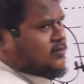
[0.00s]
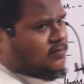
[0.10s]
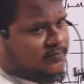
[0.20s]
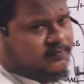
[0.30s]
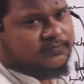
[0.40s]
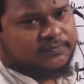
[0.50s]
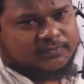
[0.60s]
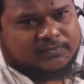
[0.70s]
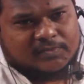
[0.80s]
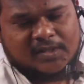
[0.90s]
no?
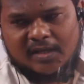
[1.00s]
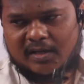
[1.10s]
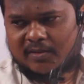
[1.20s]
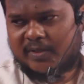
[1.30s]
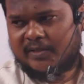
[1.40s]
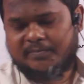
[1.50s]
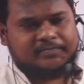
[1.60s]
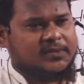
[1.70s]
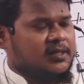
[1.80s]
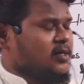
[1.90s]
NR by M.
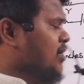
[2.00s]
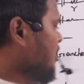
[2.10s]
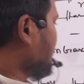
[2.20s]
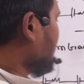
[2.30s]
And